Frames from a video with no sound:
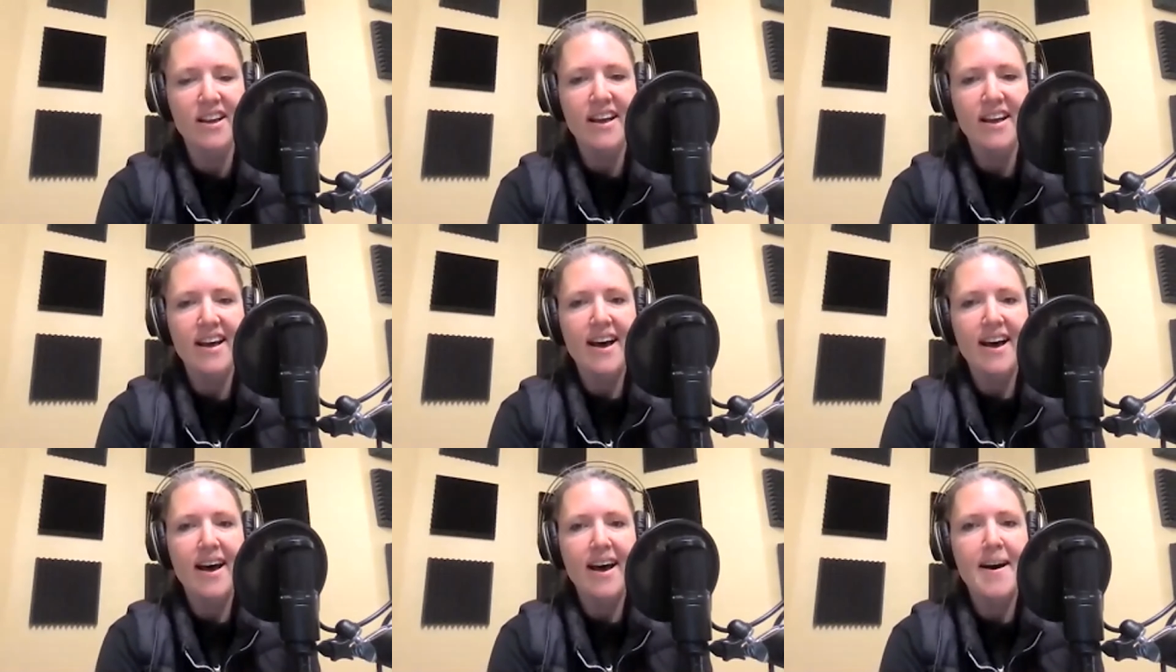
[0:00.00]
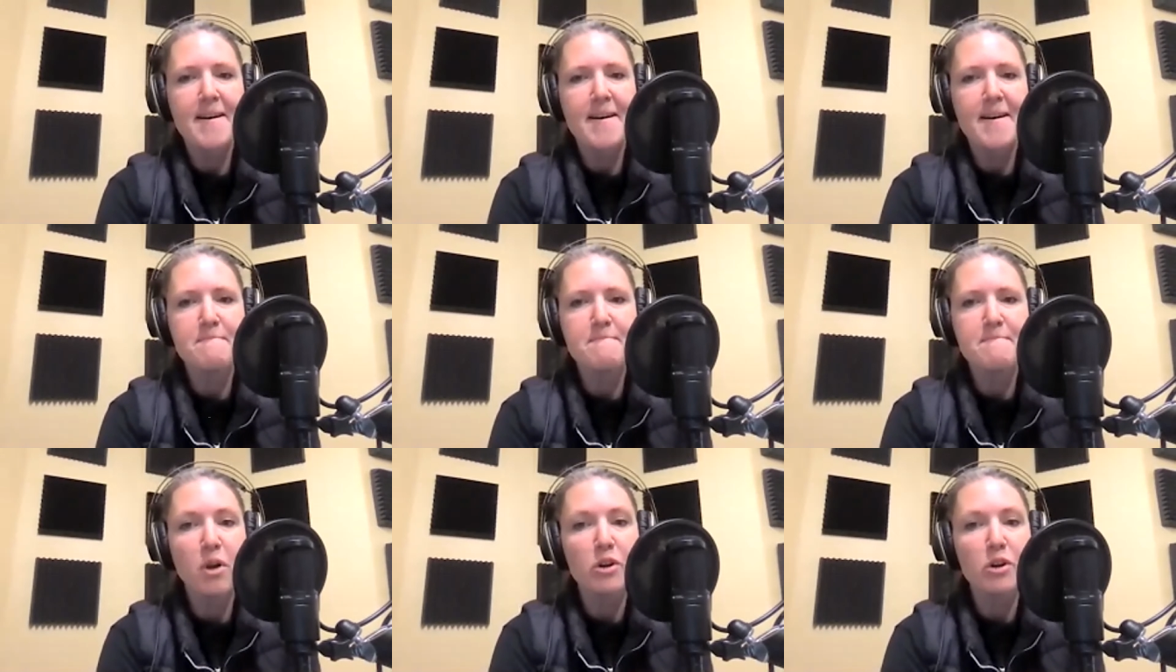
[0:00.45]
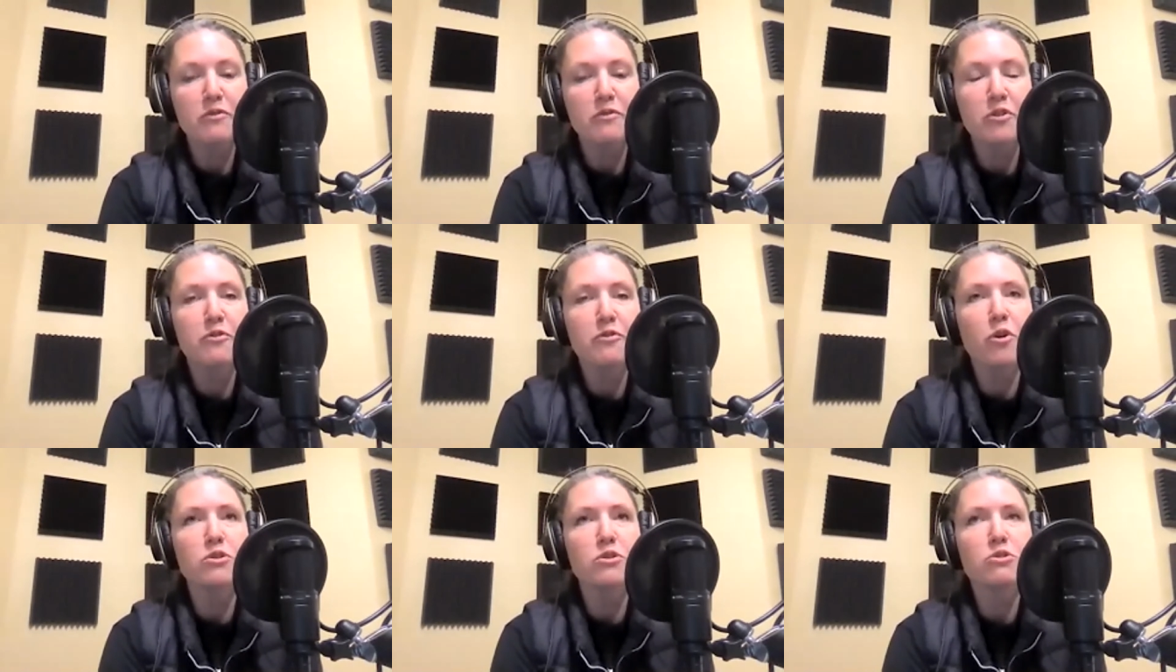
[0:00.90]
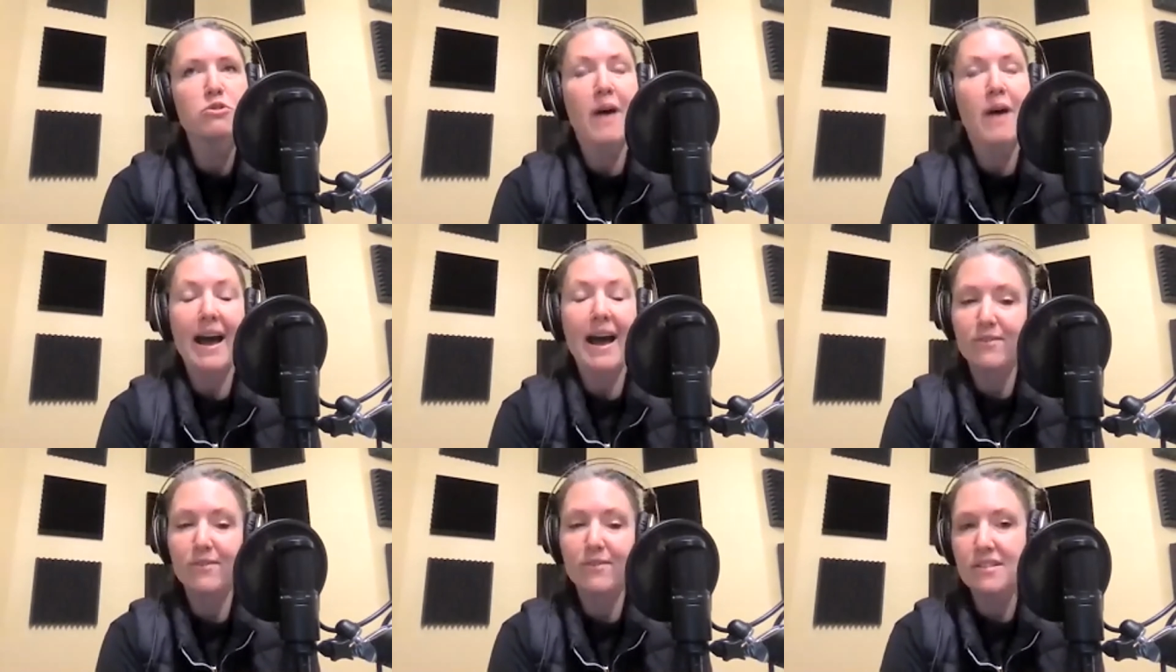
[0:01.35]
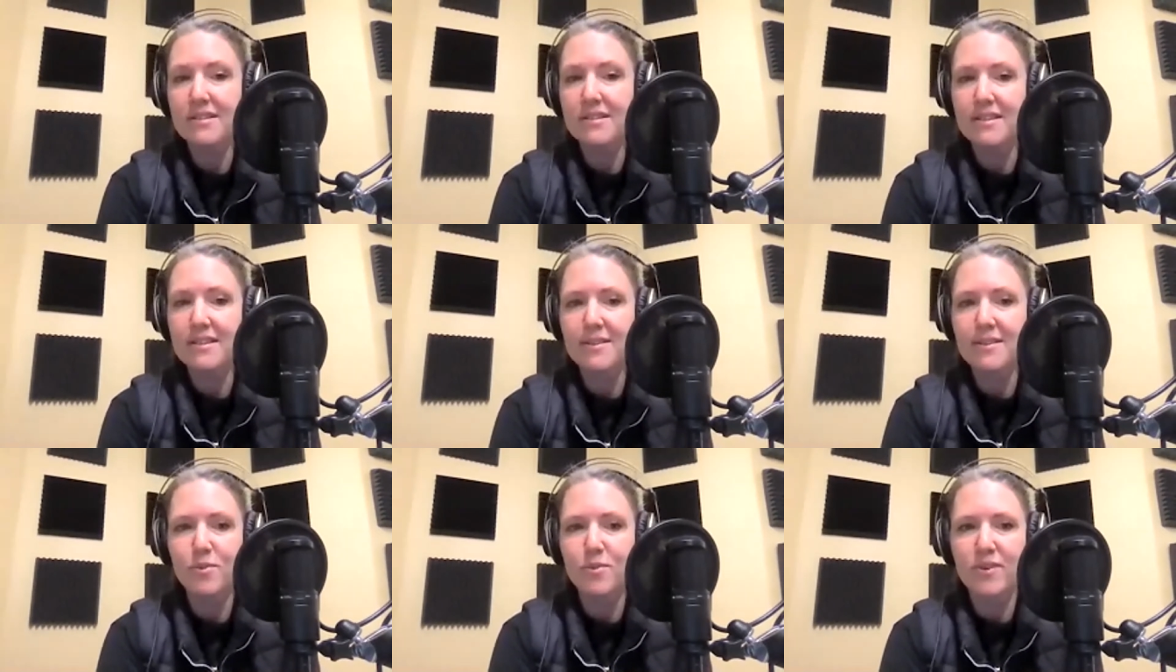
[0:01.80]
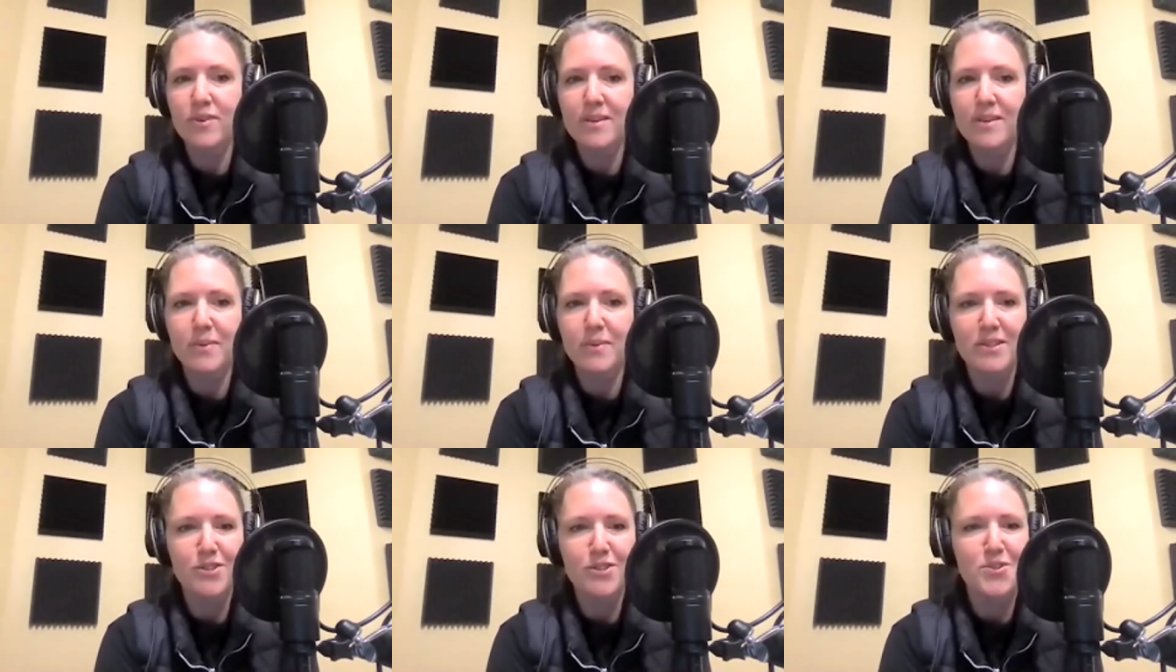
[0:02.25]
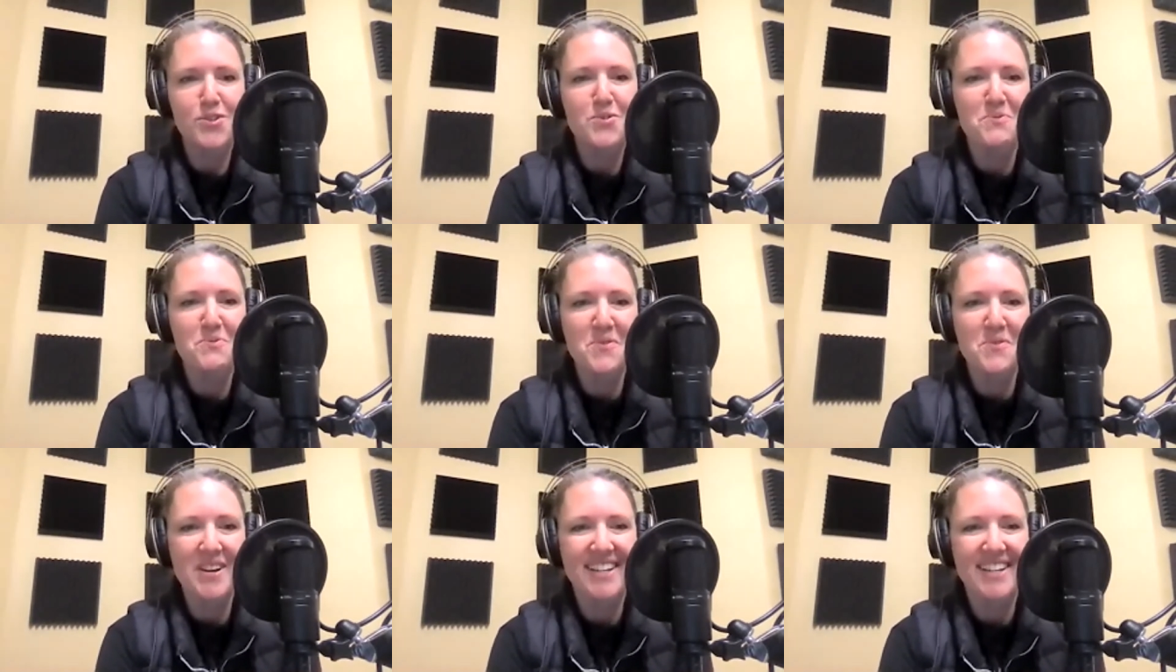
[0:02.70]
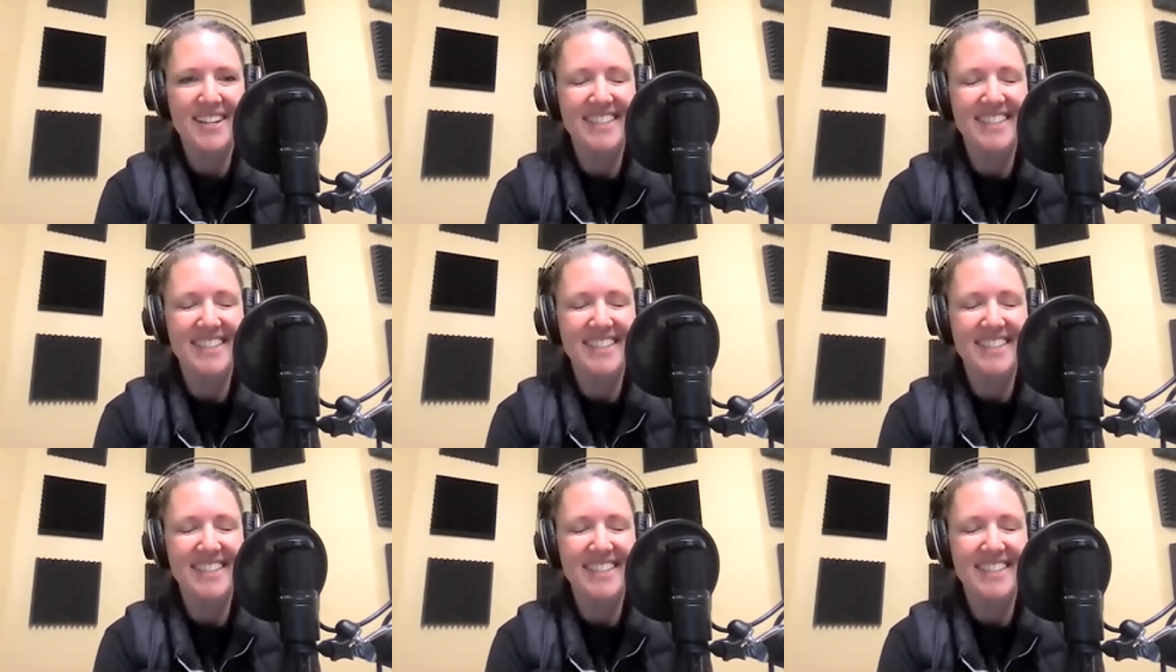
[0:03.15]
Um, Martin, for folks who haven't seen the movie but soon will,